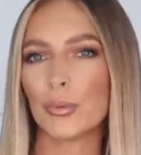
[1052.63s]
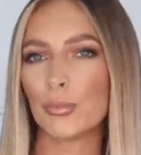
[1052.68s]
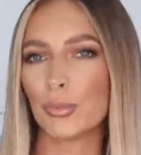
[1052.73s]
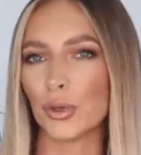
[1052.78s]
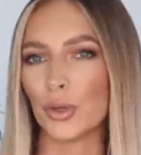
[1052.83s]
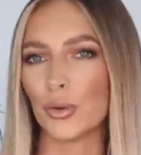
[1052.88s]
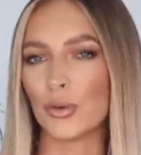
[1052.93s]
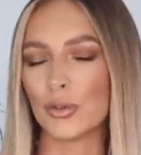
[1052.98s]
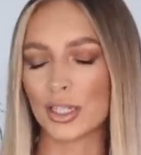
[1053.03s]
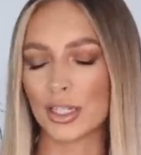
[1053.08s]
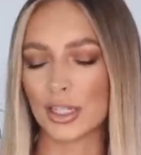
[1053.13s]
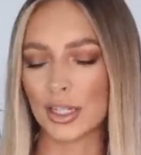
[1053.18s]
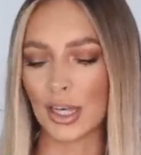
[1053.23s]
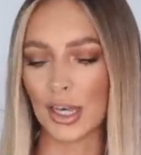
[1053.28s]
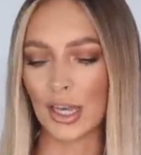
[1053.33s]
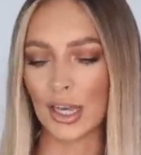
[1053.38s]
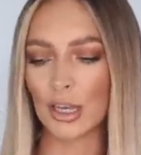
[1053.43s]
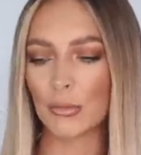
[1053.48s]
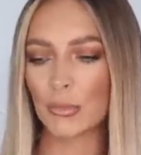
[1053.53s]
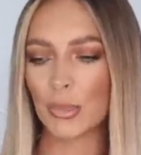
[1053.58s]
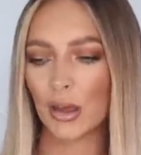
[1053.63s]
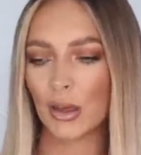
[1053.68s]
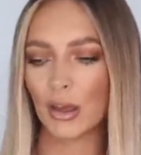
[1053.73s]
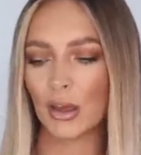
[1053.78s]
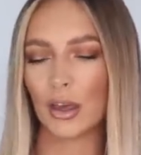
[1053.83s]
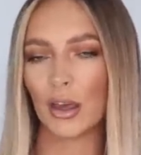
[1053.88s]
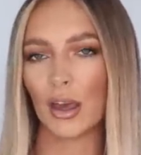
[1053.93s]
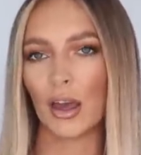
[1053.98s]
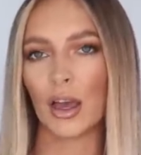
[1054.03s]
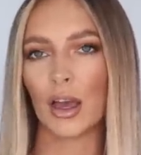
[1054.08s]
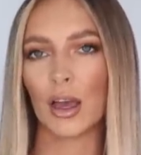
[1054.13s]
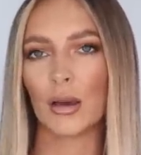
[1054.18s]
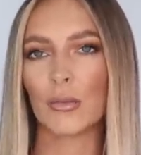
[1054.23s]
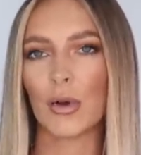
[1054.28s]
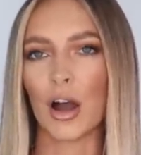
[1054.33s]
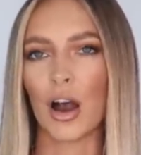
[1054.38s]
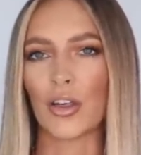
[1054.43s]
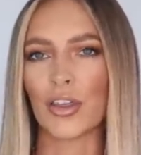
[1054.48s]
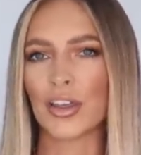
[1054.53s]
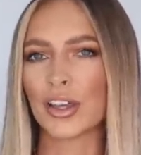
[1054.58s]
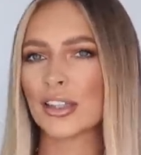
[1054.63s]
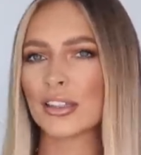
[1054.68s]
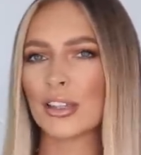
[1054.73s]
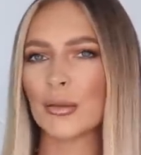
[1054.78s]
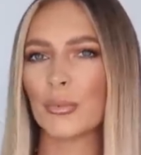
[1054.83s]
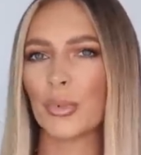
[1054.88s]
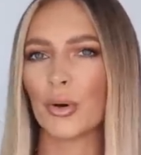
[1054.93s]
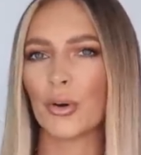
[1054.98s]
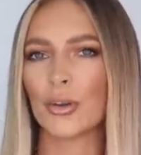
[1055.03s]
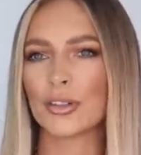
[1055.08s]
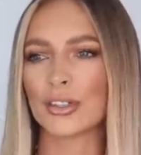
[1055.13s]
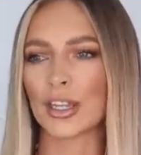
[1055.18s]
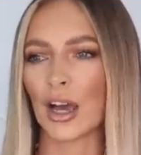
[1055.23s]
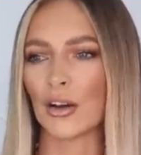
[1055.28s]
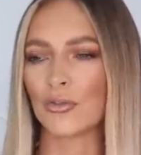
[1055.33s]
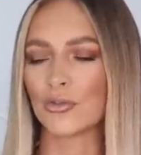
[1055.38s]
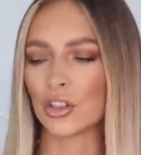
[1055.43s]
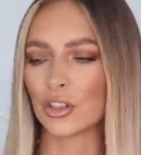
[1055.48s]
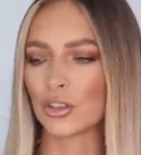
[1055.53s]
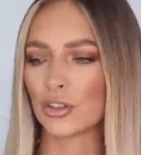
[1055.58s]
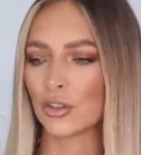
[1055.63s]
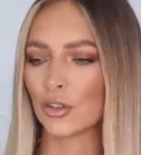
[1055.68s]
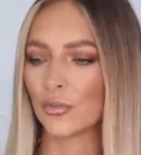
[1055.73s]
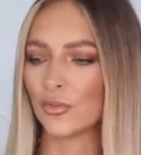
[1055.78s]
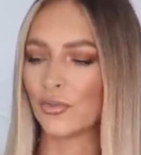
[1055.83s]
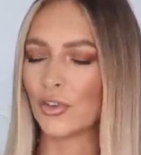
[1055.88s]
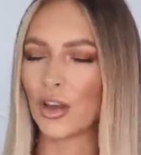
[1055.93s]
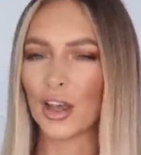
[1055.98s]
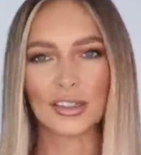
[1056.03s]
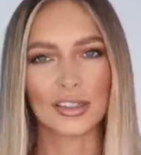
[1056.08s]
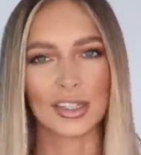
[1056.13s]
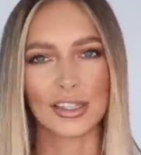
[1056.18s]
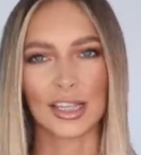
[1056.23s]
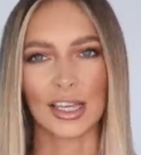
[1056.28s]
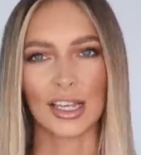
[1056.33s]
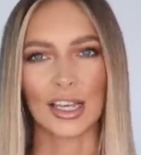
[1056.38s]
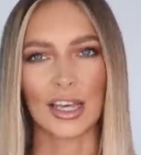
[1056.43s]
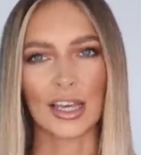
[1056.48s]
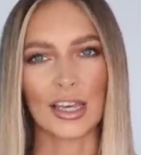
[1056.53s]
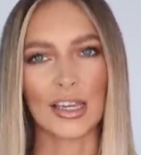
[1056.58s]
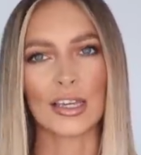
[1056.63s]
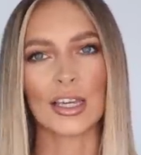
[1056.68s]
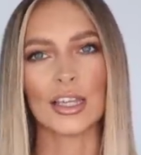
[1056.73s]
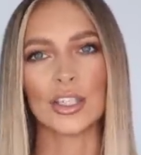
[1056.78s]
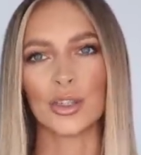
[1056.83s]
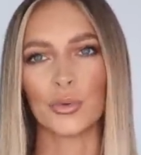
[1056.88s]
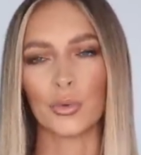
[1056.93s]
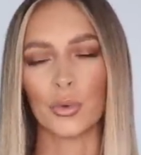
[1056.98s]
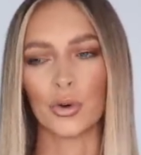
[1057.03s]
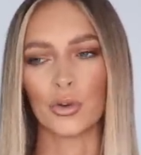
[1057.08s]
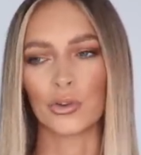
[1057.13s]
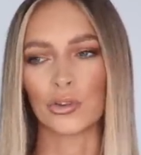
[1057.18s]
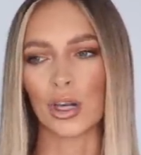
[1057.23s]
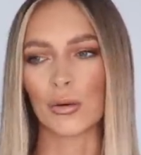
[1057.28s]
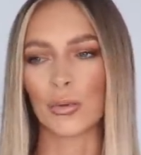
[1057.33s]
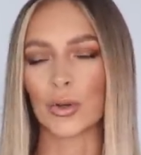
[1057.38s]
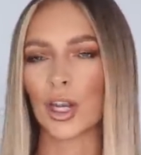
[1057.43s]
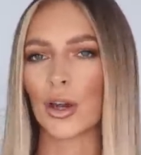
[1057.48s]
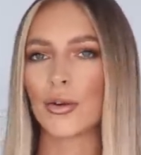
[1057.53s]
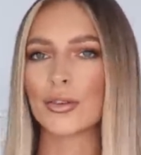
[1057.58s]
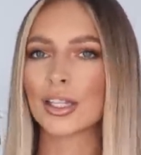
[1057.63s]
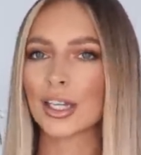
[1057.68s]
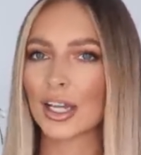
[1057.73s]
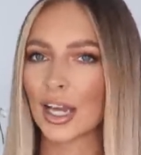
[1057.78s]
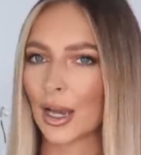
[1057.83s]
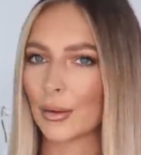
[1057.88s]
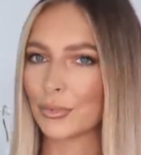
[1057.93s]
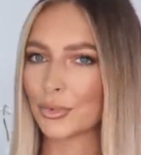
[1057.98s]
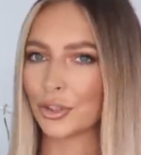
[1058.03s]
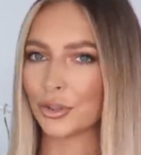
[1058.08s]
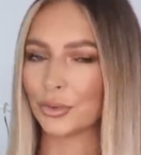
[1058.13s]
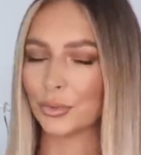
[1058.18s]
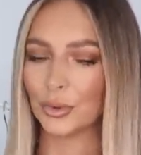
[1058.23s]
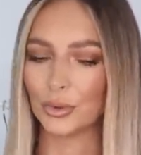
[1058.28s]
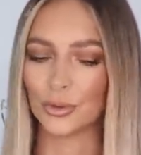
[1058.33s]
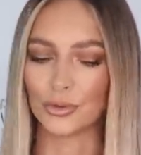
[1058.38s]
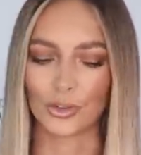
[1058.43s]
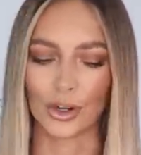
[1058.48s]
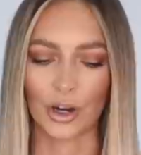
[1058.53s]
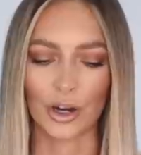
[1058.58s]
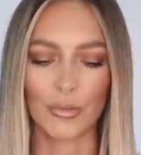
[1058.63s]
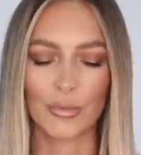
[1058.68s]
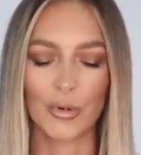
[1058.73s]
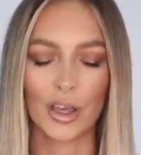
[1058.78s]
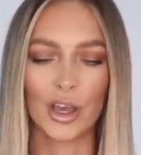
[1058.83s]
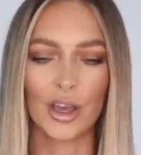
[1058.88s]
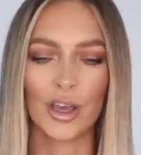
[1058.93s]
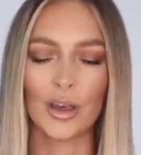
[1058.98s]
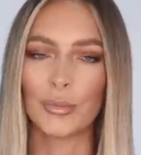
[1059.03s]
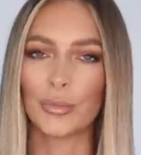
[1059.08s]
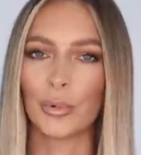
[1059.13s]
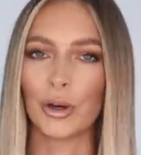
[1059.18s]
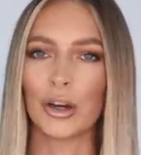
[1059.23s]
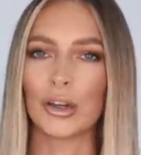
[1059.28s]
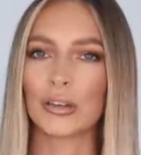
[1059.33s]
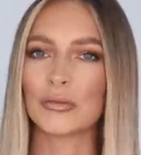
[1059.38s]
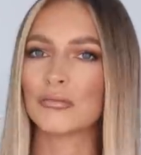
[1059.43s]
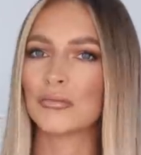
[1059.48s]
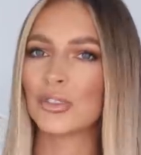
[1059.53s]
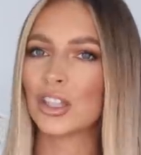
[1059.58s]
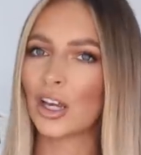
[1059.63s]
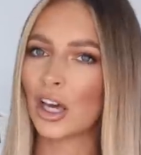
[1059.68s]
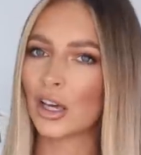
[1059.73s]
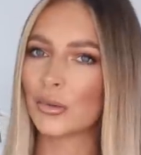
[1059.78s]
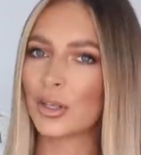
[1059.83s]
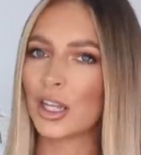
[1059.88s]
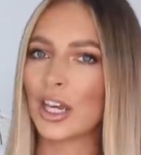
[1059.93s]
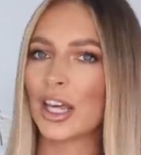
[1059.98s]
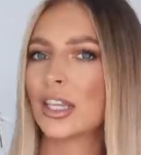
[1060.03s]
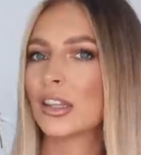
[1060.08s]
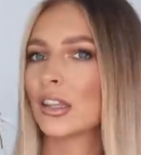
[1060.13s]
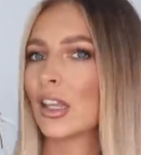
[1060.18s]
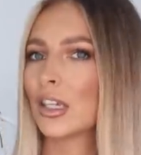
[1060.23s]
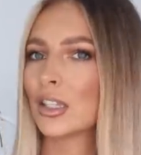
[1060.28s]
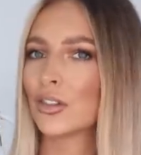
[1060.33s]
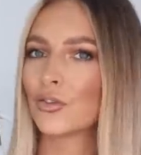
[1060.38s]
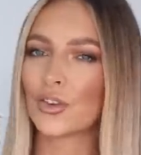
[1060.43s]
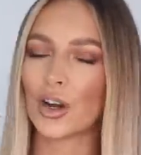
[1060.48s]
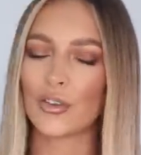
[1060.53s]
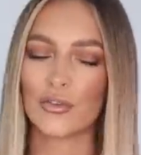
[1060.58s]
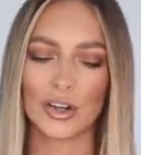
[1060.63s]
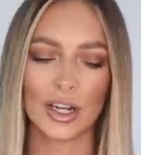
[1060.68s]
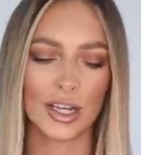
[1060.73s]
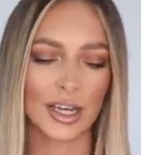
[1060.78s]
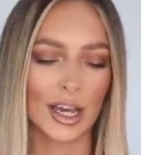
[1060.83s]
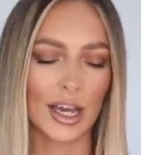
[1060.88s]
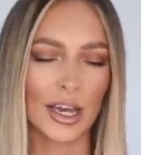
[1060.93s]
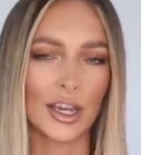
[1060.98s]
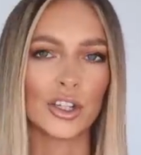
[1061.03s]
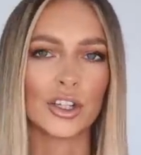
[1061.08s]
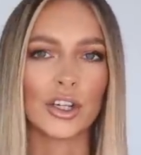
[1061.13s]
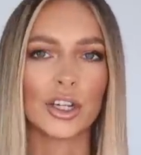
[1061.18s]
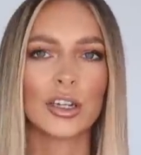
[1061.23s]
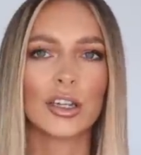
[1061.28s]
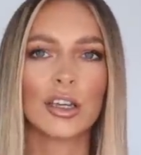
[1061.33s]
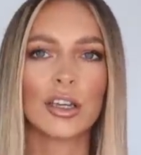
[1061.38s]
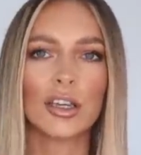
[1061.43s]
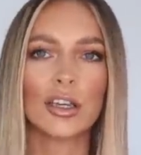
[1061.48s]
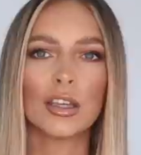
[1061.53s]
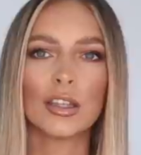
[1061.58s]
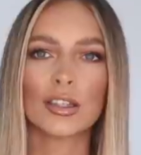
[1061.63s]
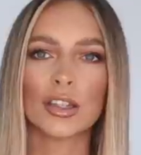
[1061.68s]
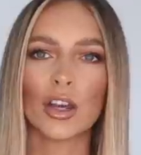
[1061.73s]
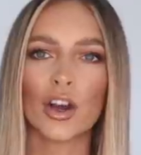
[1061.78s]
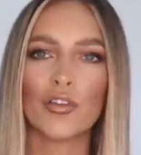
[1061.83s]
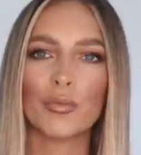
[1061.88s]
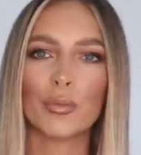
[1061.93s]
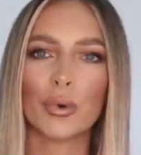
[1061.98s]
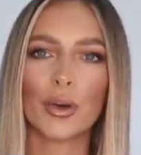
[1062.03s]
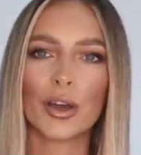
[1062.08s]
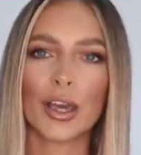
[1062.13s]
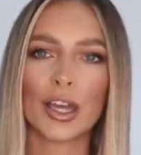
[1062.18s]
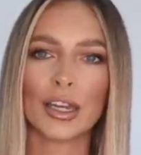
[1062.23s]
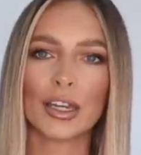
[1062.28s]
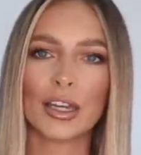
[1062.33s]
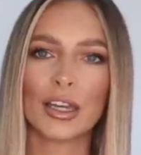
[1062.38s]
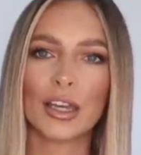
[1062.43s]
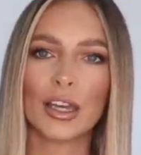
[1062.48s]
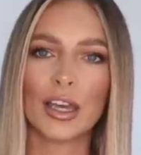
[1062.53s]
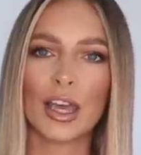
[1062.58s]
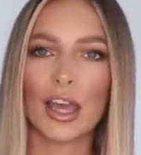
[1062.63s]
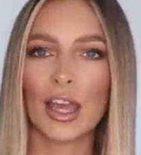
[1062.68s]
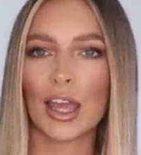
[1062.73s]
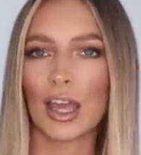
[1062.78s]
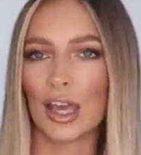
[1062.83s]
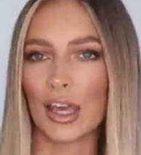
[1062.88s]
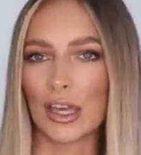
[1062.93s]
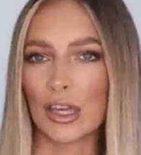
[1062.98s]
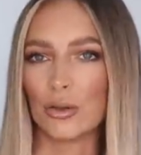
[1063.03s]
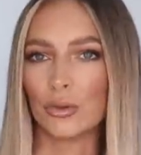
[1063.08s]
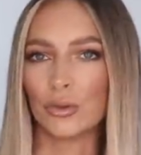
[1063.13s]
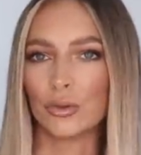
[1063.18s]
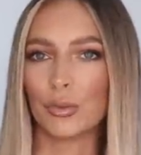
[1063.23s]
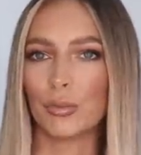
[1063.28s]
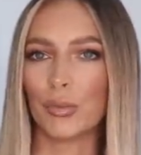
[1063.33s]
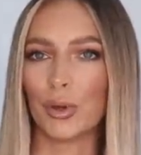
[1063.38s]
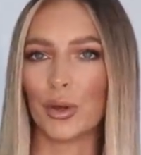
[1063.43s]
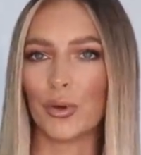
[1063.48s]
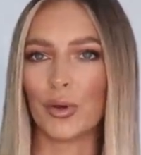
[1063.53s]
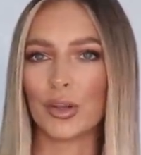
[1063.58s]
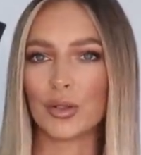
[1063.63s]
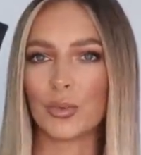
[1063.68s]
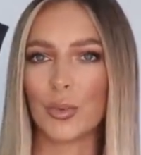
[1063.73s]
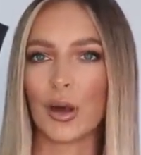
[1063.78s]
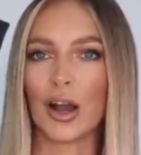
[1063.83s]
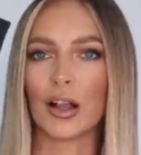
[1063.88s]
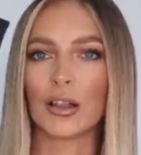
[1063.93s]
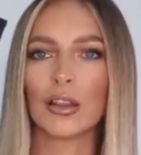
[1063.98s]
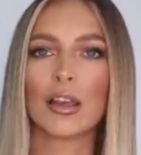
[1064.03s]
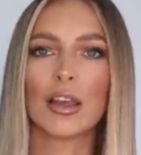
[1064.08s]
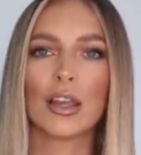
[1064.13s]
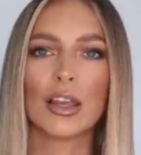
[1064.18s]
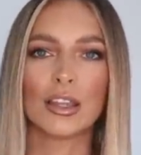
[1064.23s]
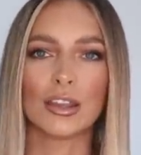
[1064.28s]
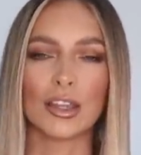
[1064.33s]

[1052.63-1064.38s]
the boots theme, I think it's important to have just some versatility in your wardrobe. I know it's a capsule wardrobe, but you know, you need things for every occasion. So I've put in a heeled boot as well.